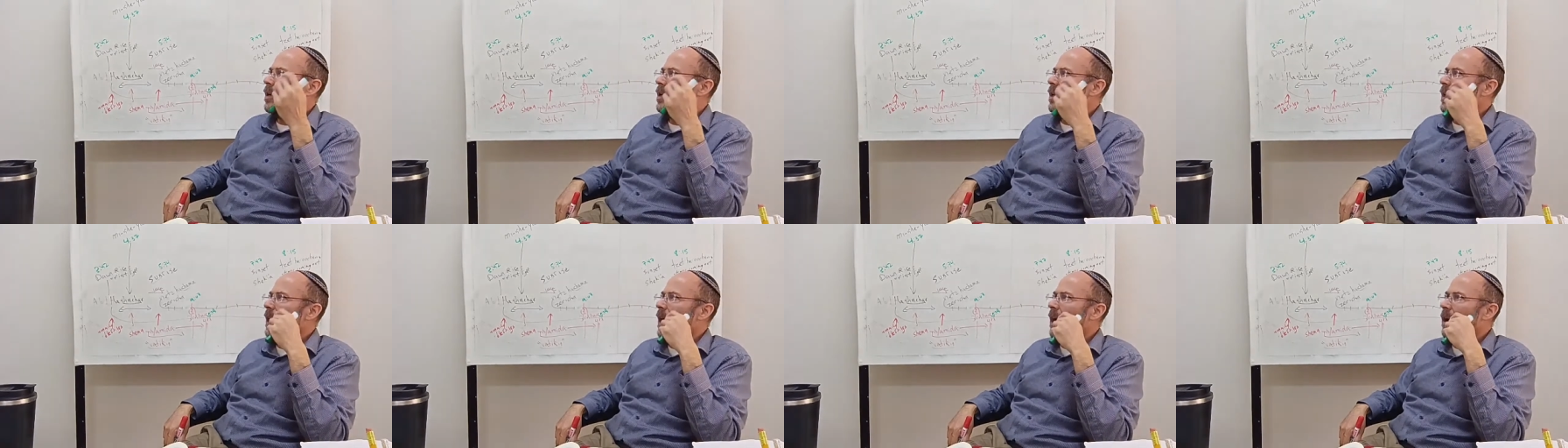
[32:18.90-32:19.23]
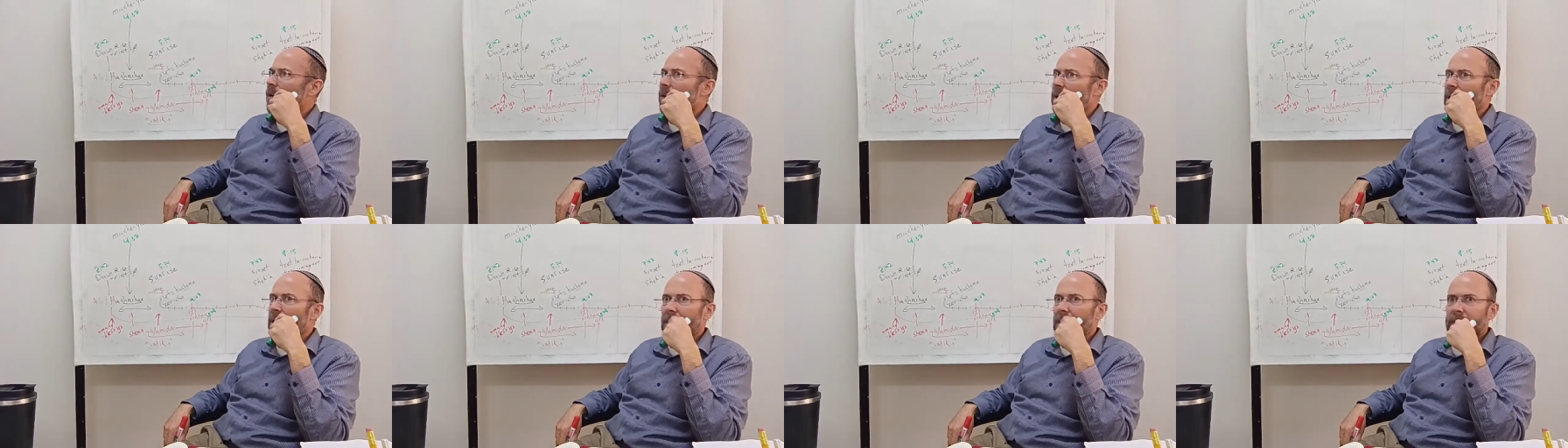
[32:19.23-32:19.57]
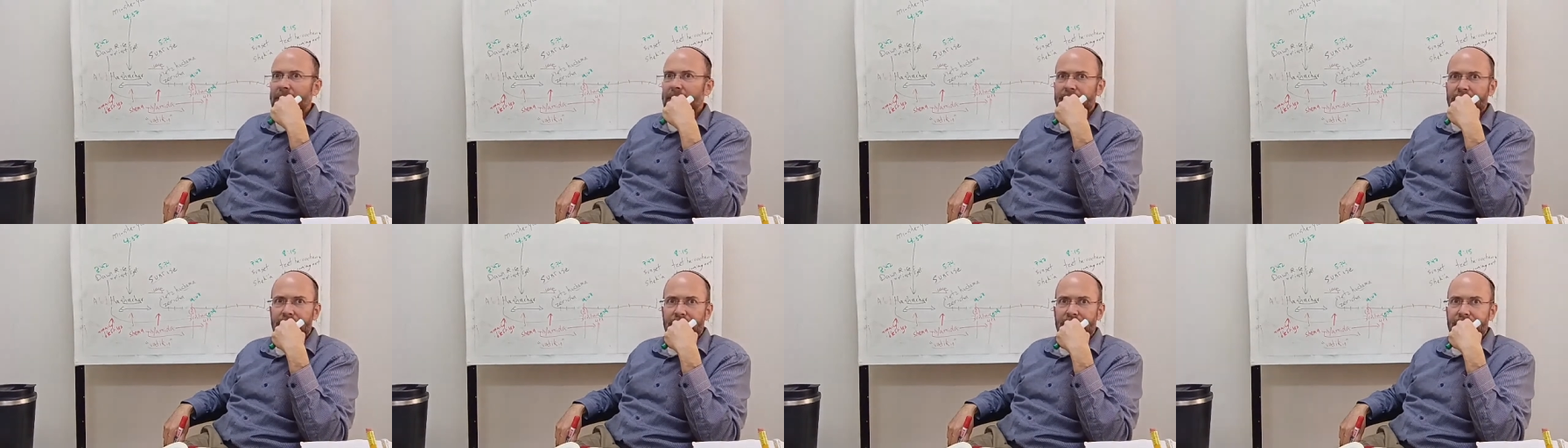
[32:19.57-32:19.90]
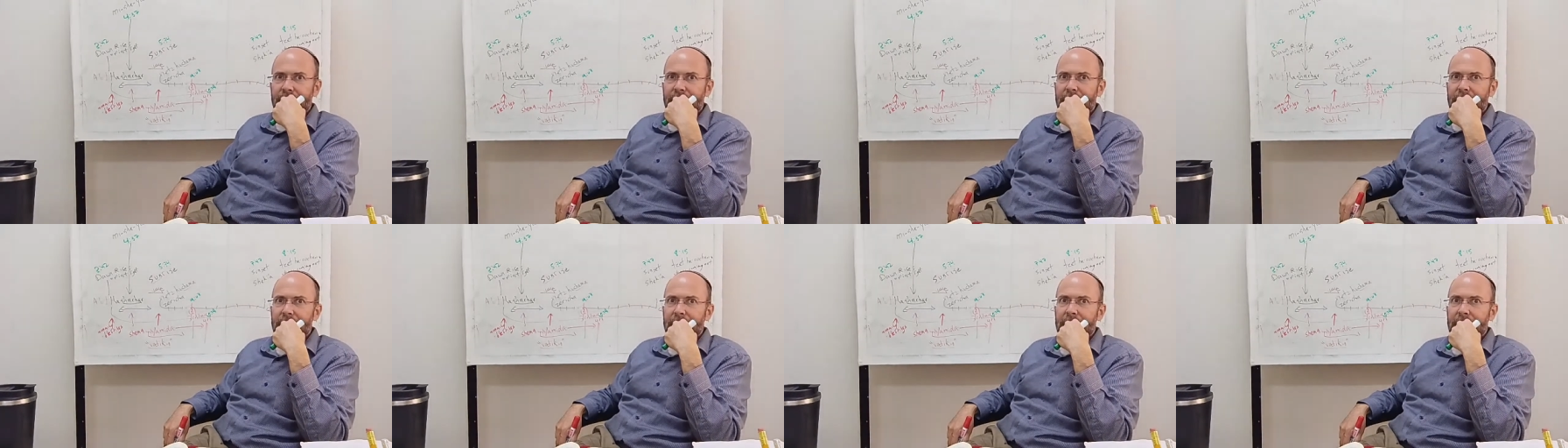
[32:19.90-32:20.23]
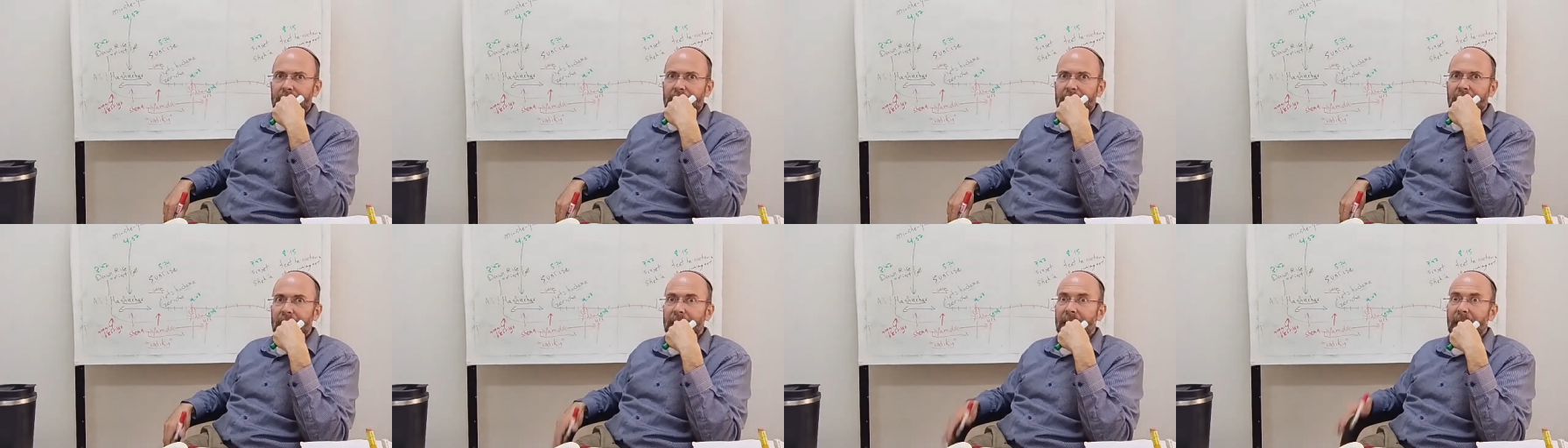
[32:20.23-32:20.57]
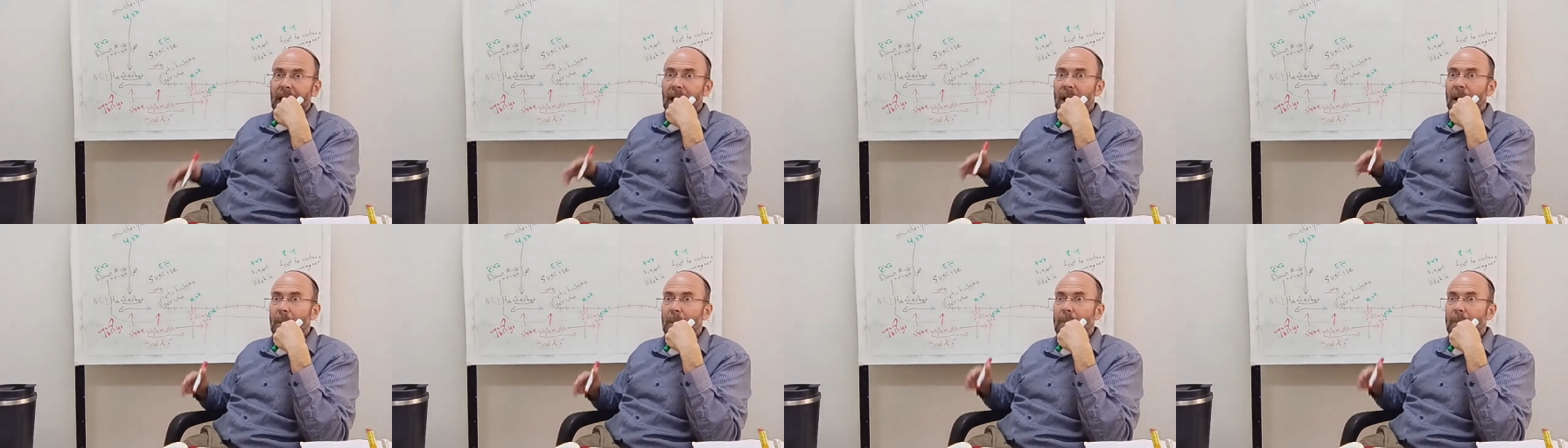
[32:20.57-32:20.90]
an hour to
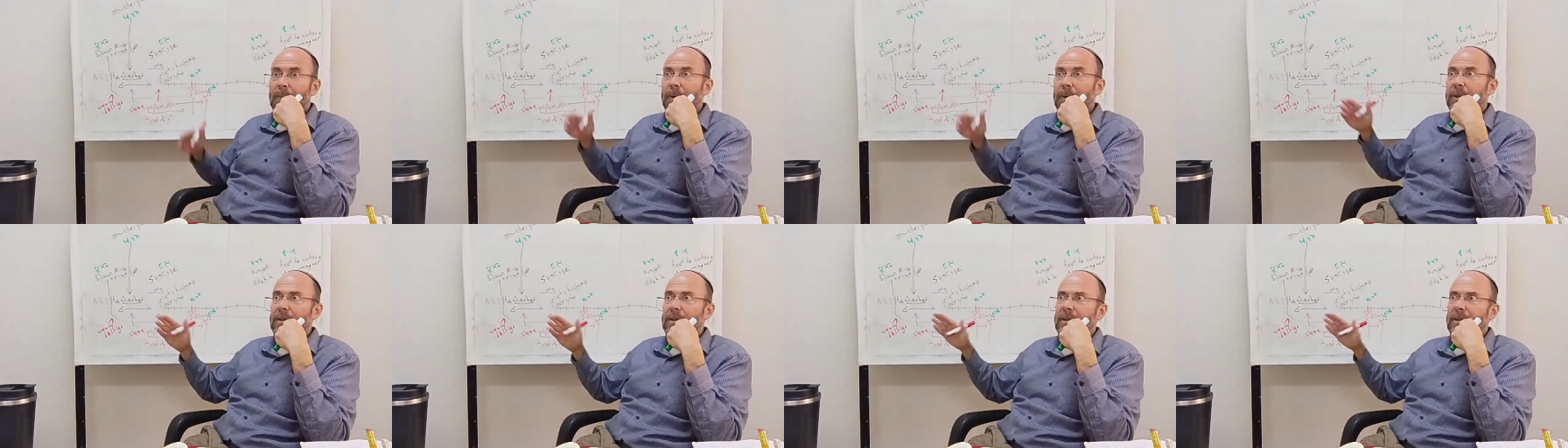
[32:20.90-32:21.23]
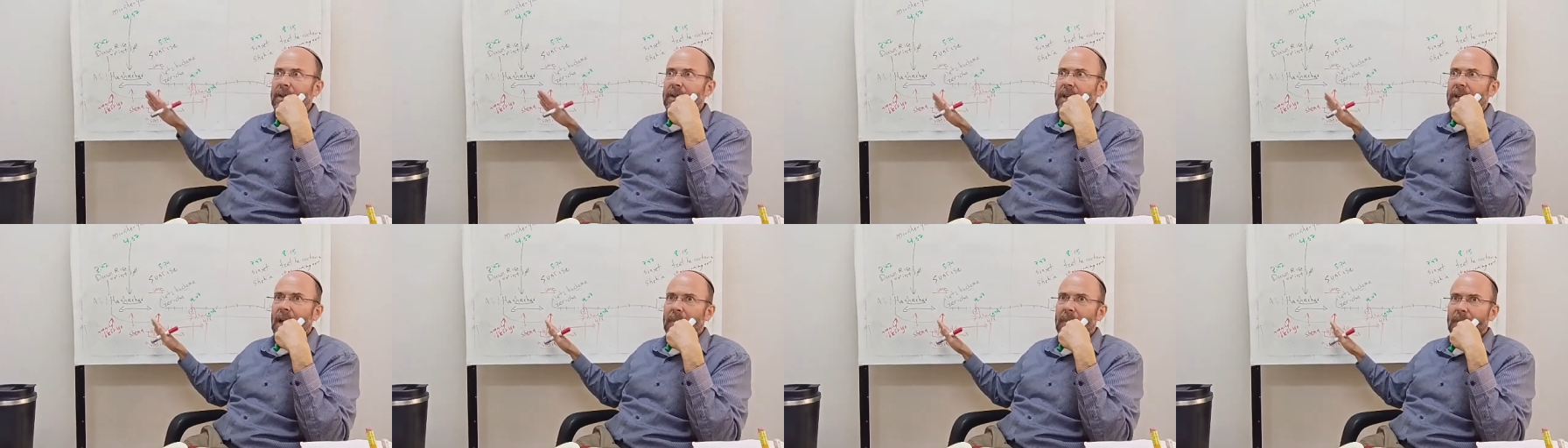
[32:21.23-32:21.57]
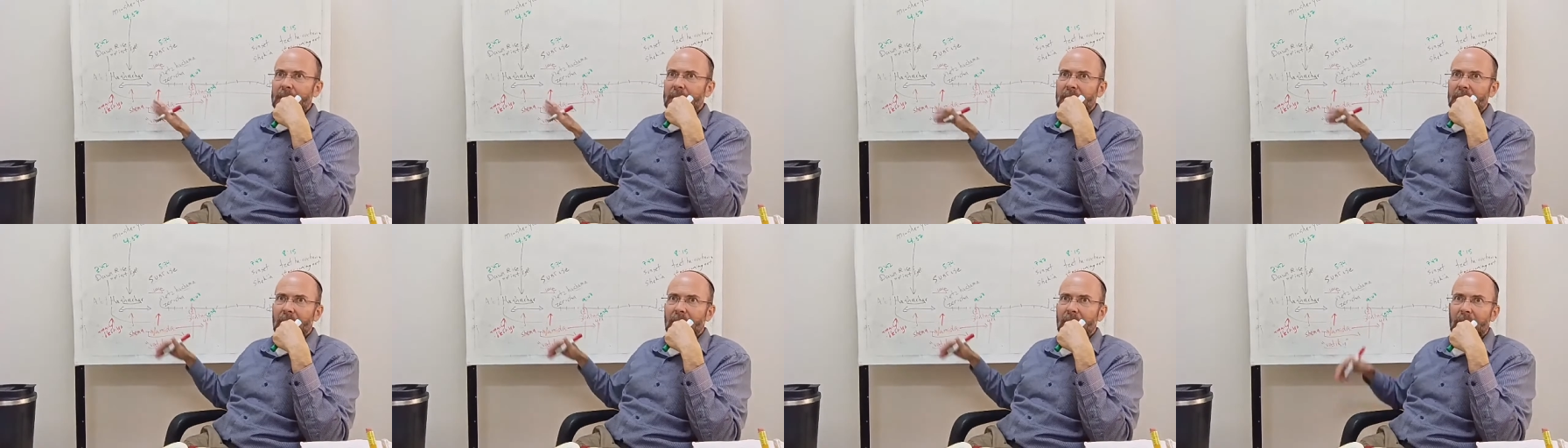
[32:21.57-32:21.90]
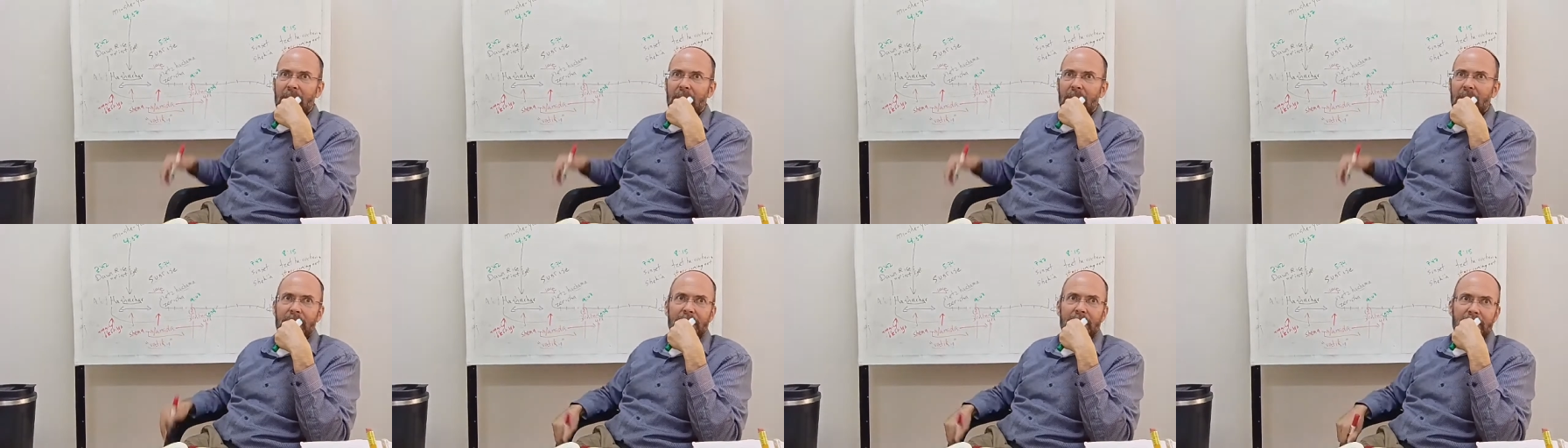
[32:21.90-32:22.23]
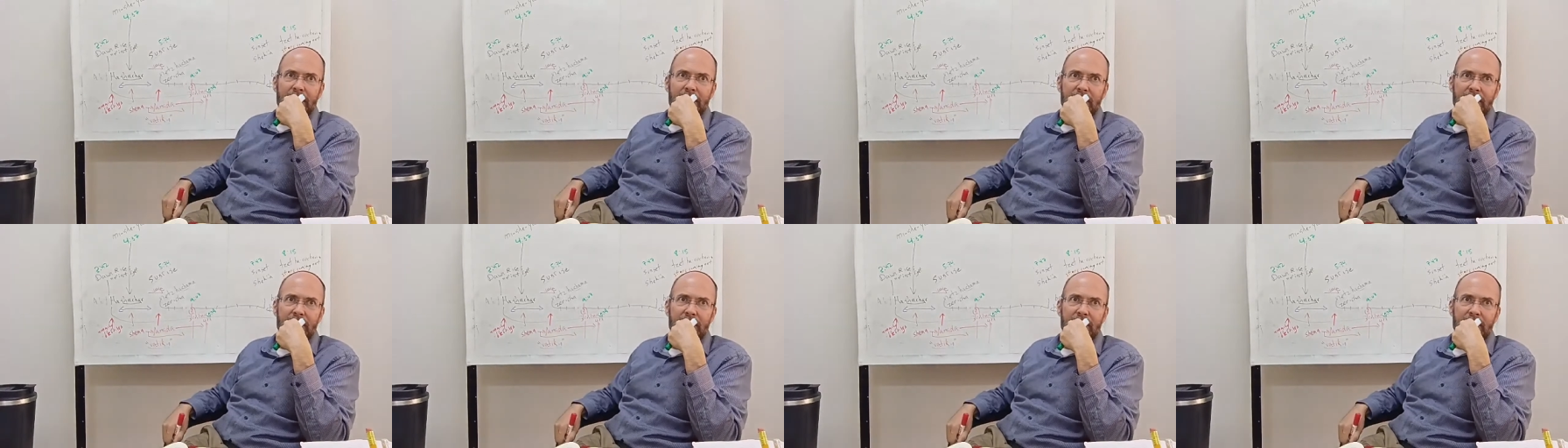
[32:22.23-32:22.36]
get up until the Amidah.